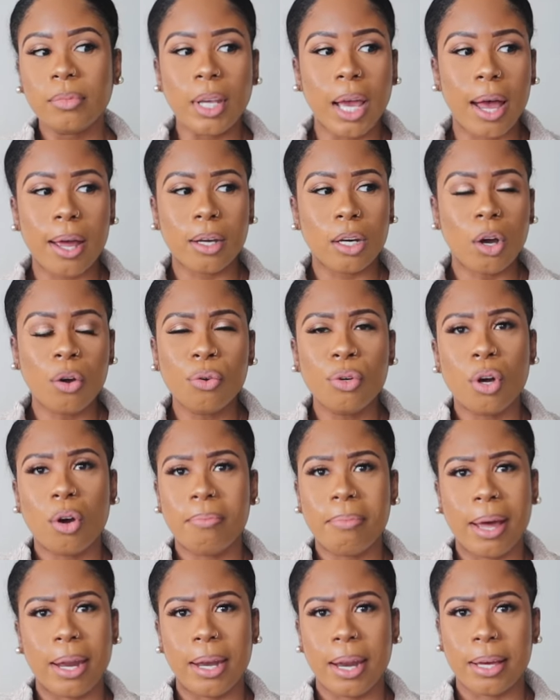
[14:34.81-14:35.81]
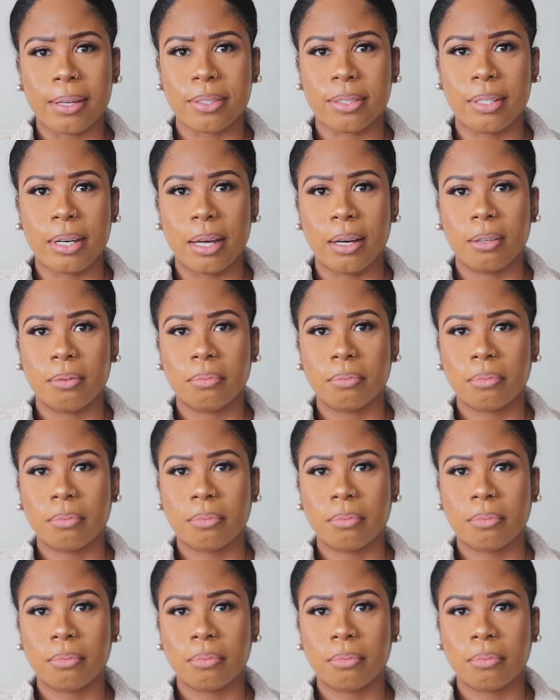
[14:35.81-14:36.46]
I don't know my next step.